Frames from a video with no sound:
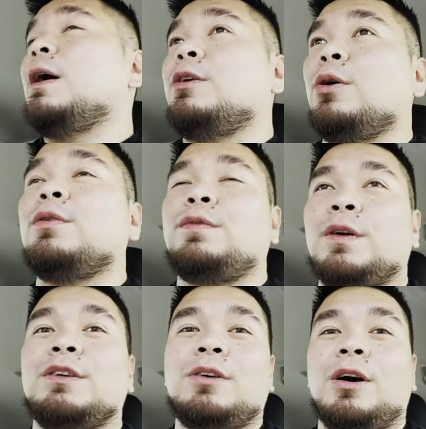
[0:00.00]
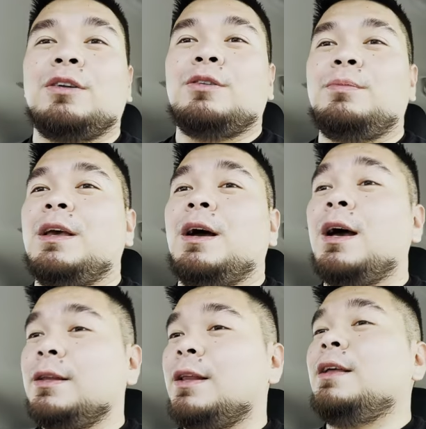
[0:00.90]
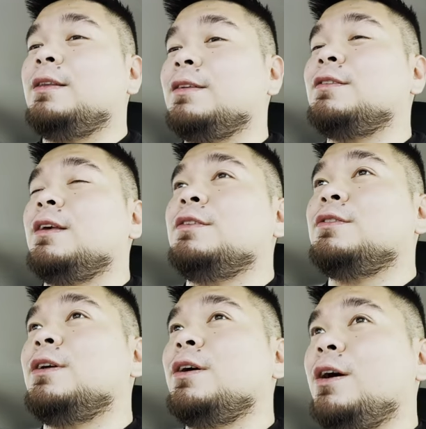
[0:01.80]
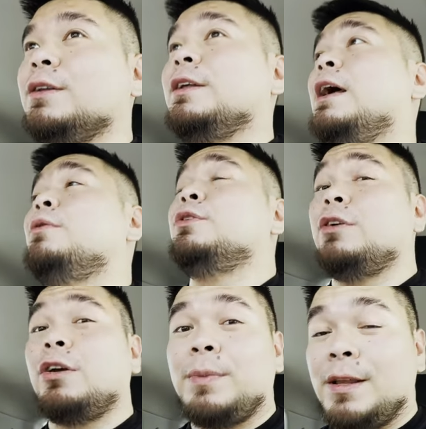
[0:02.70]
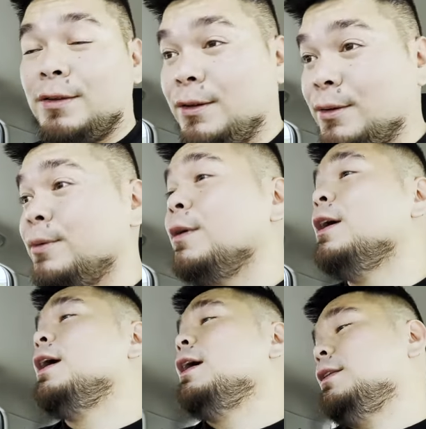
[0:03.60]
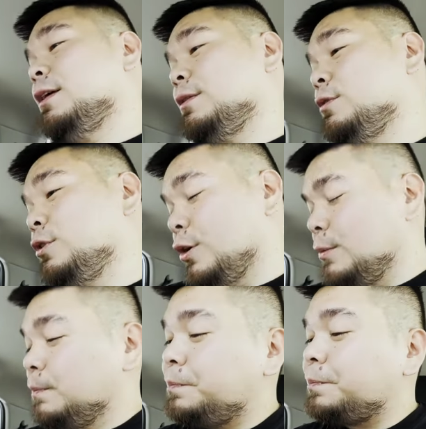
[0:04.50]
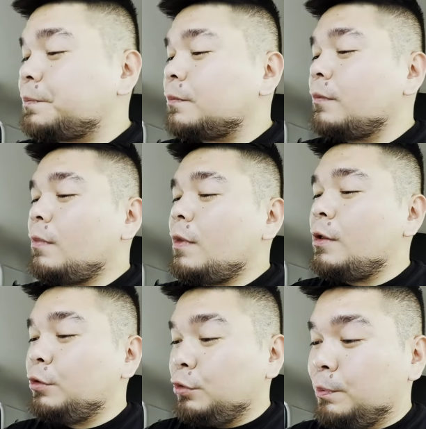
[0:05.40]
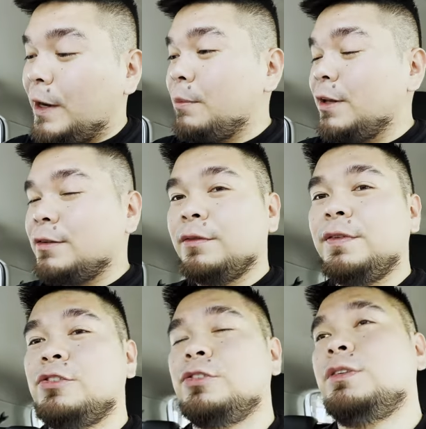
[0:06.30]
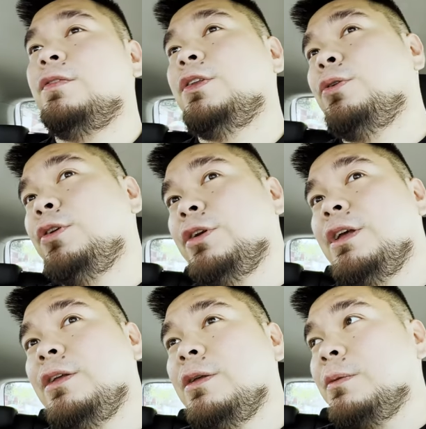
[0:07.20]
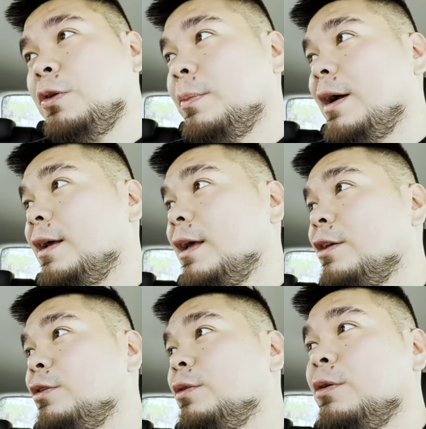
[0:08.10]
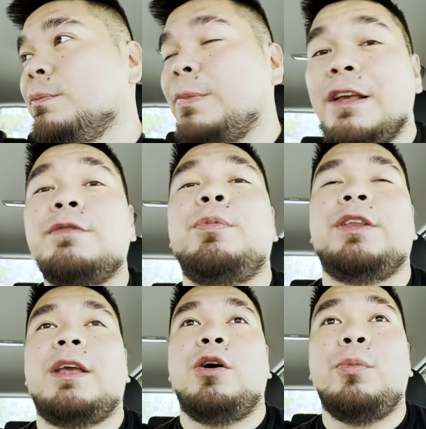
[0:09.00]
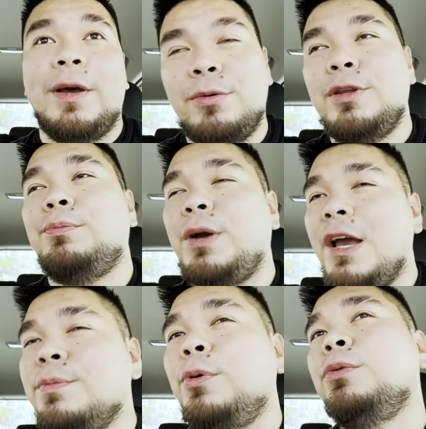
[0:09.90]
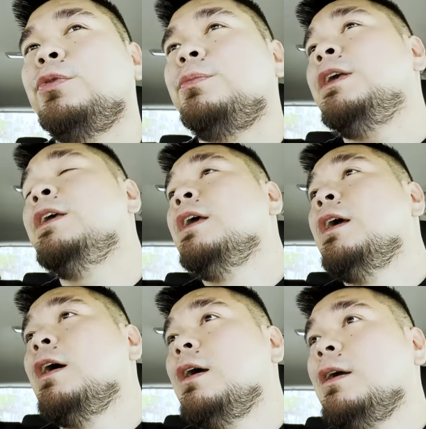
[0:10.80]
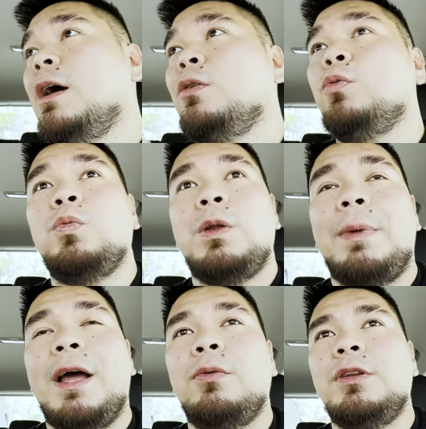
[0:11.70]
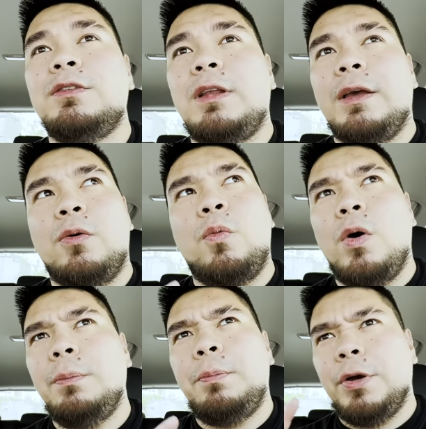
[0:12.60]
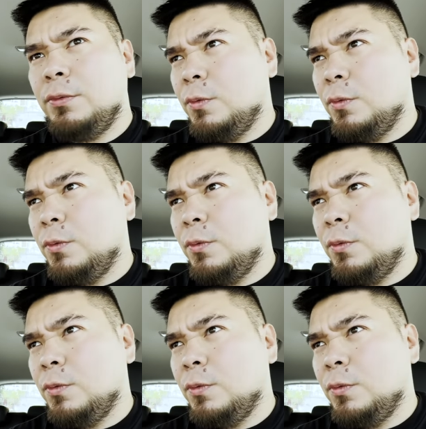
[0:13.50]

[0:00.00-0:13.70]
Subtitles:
your first car to be a Hyundai, this is the car that I would recommend to you. And then yun, marami na siyang features, even though yung mga ganun yung price point niya. Oh, by the way, the price point would be around, the manual is like 1.1,